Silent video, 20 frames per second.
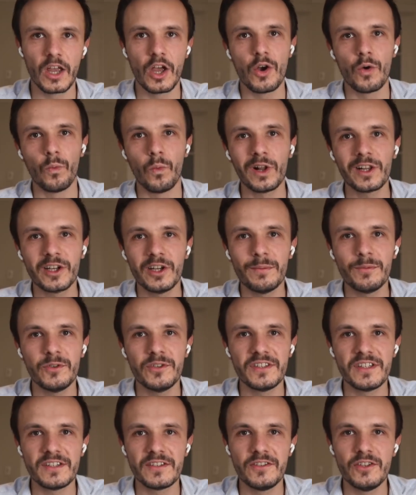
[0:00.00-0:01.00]
Welcome to
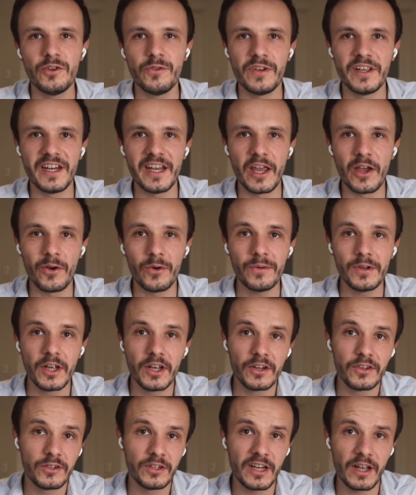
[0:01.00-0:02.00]
this new video. Today